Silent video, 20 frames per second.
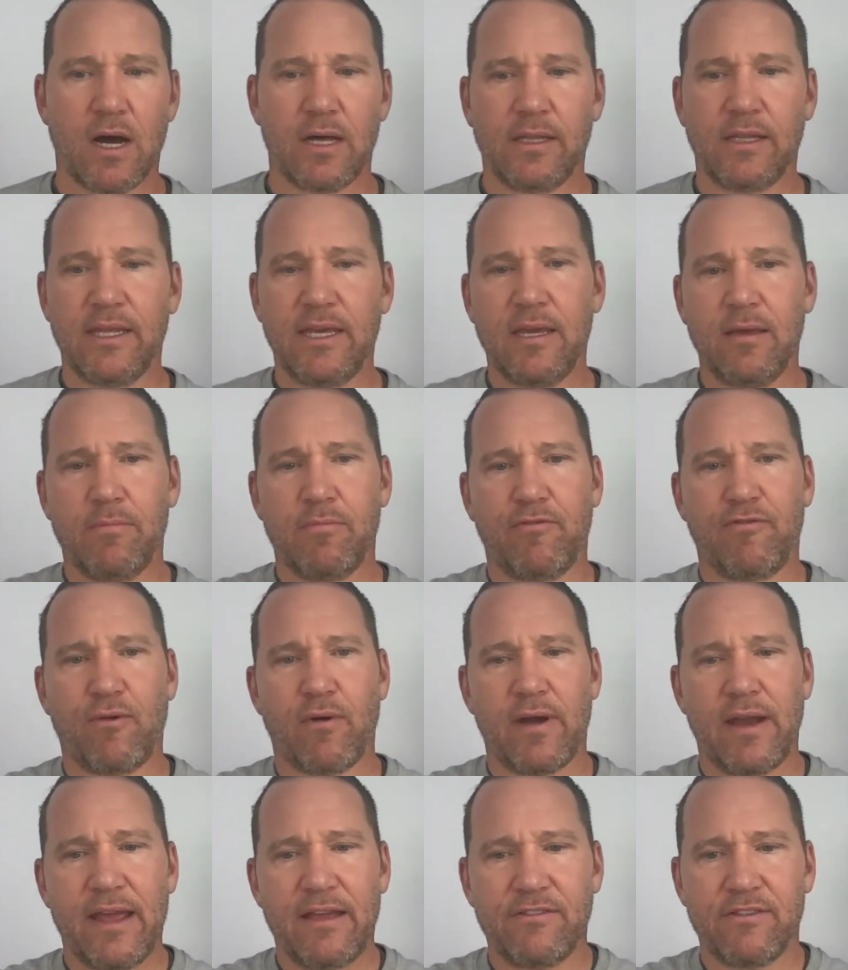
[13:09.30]
Lee,
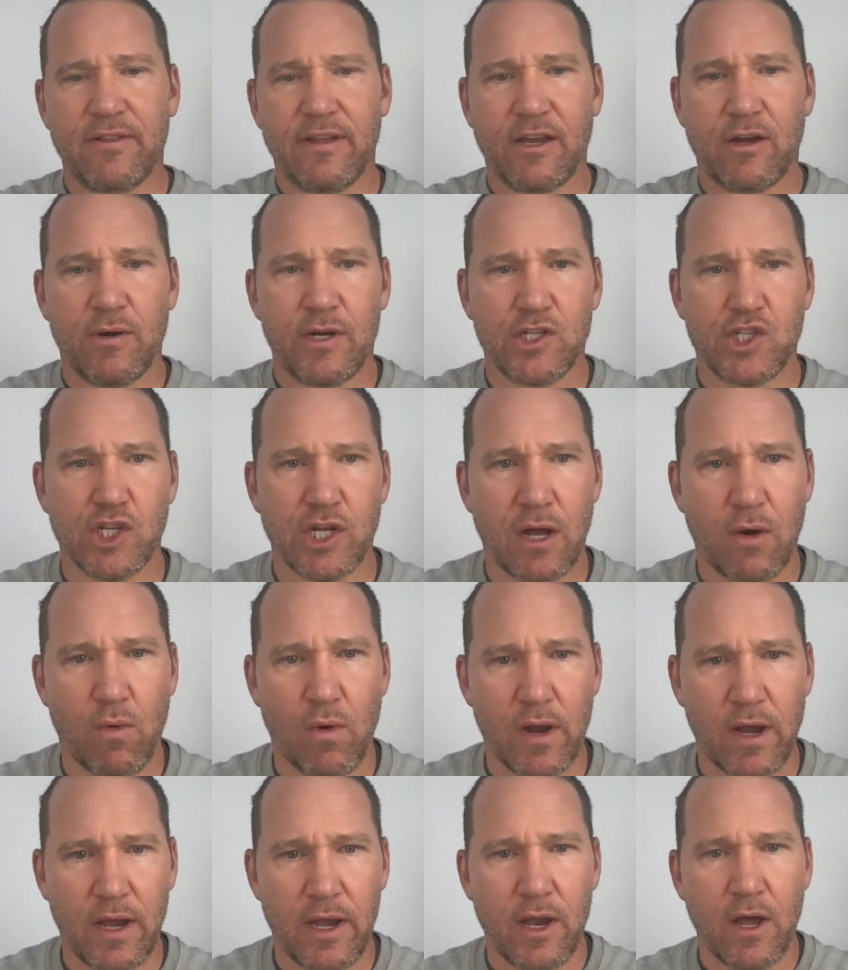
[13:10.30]
before I answer that question, I
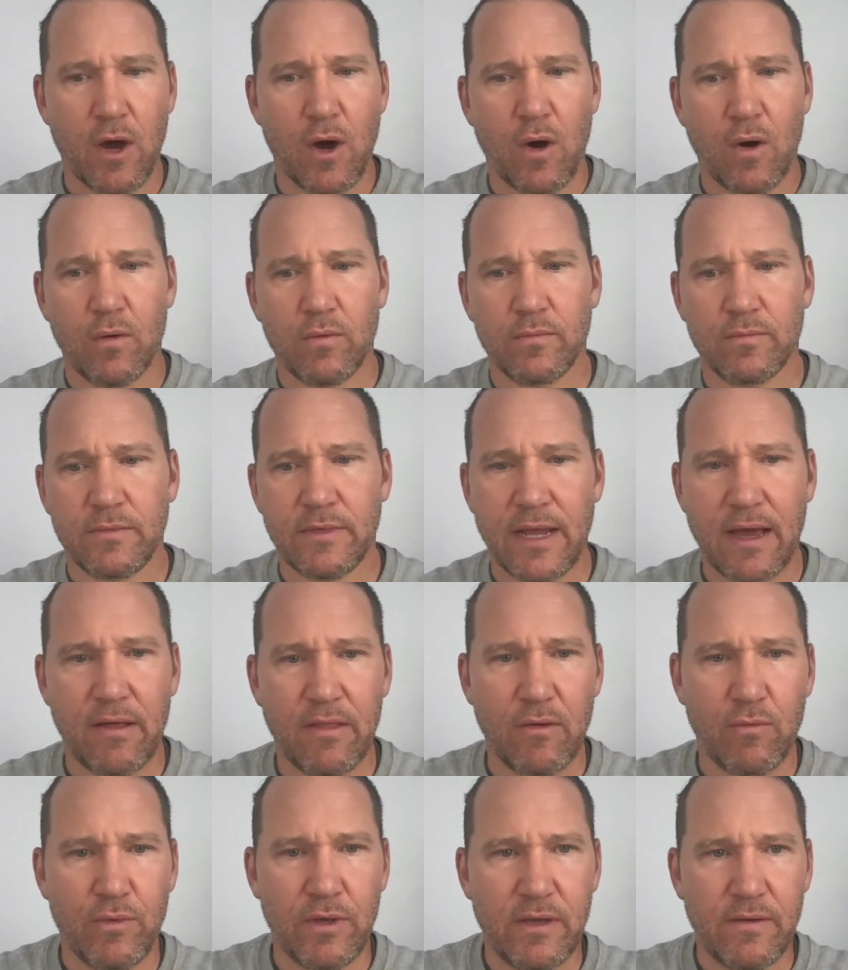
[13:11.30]
want to know now
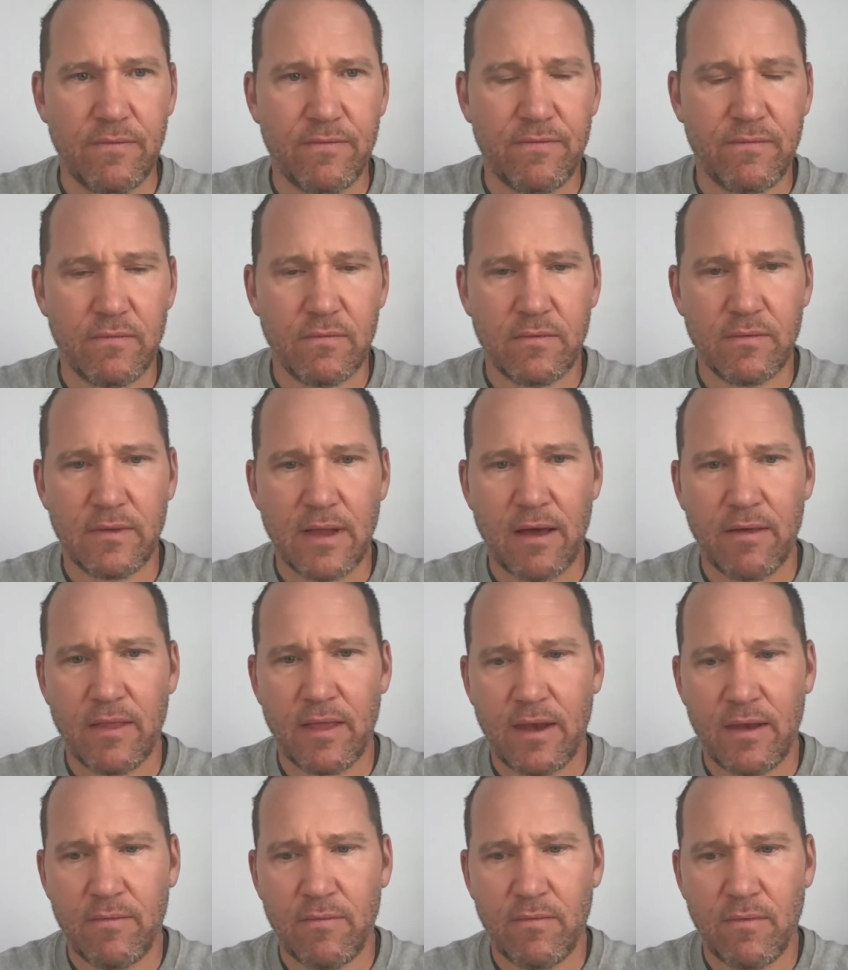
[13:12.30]

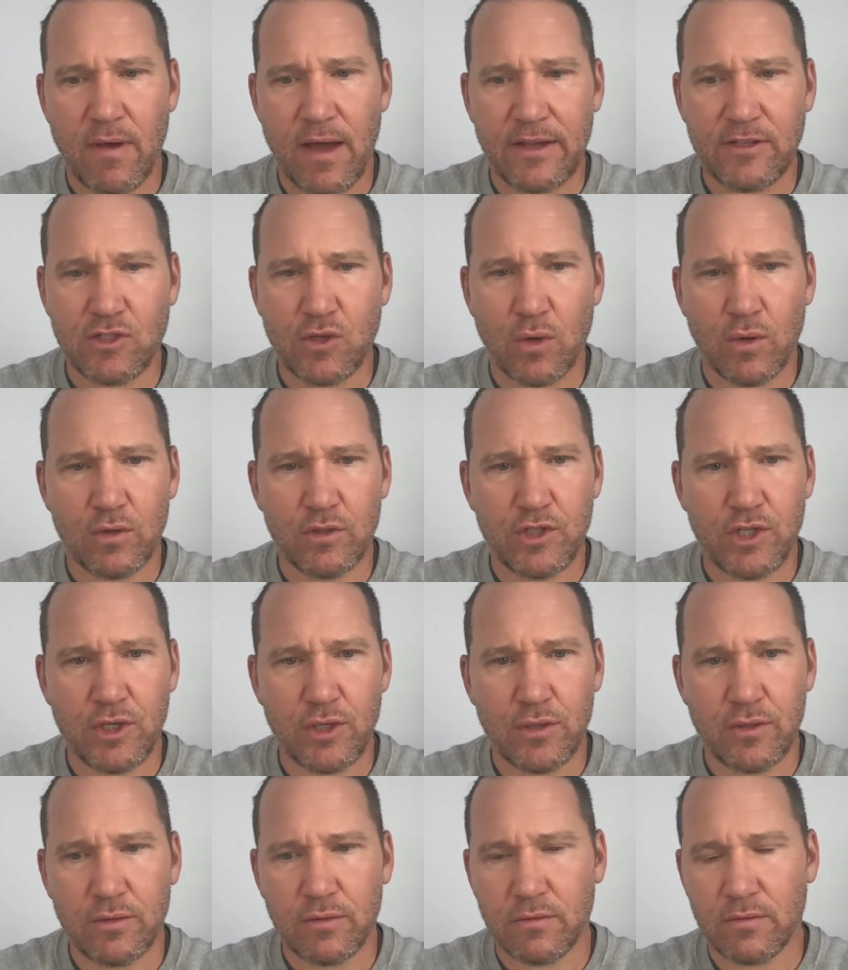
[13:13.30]
that I told
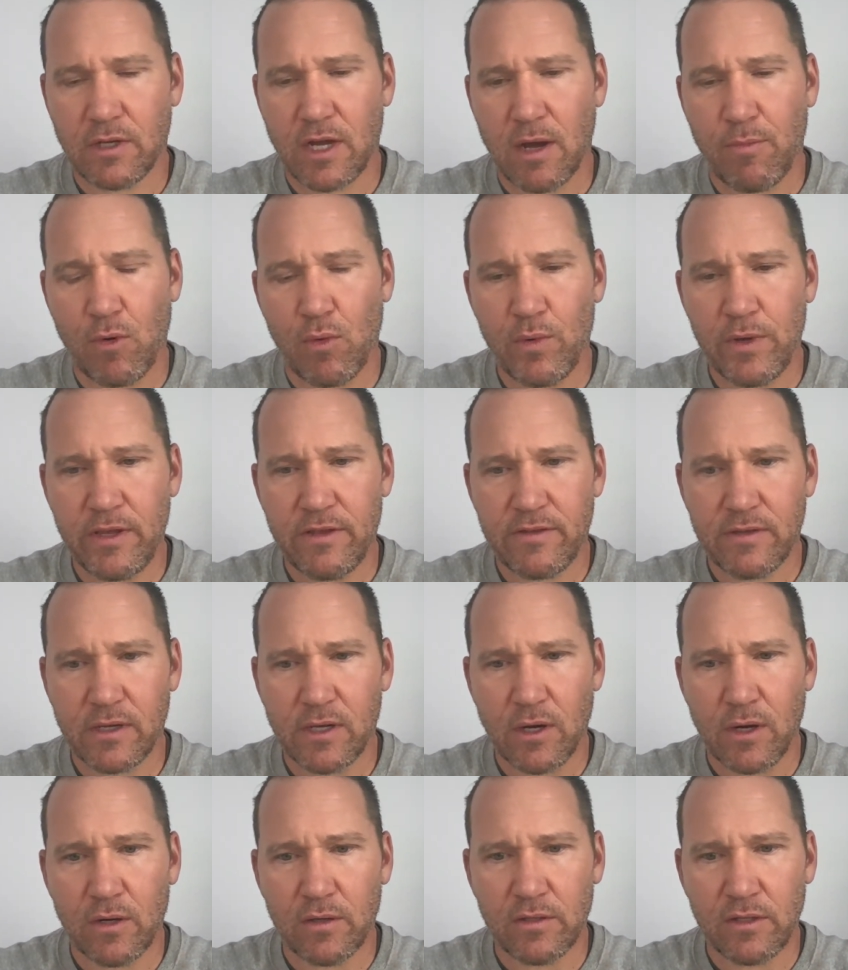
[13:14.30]
you a couple weeks
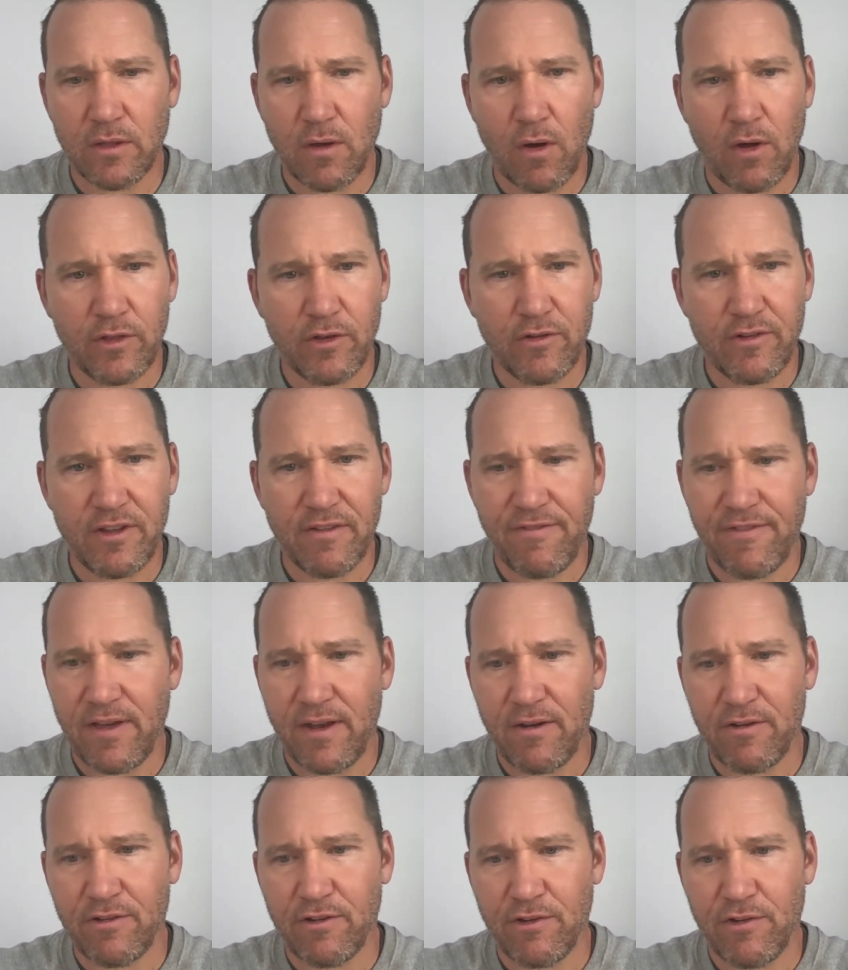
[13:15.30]
ago, all your
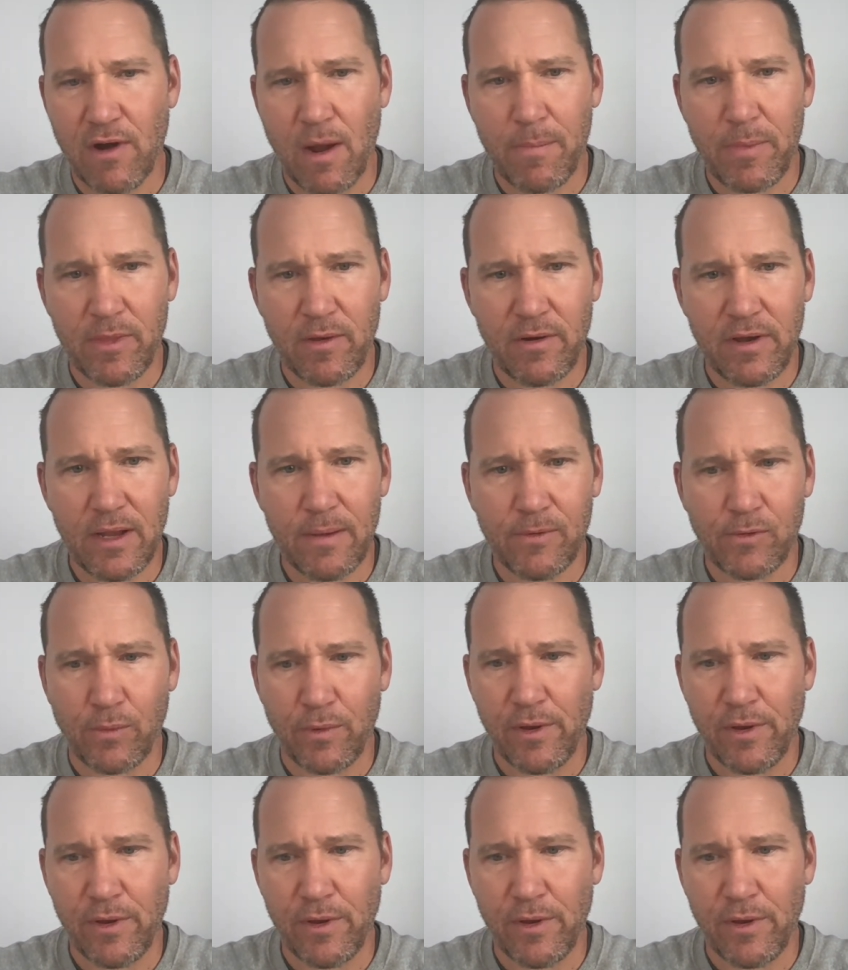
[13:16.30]
defenders are dropping their hips.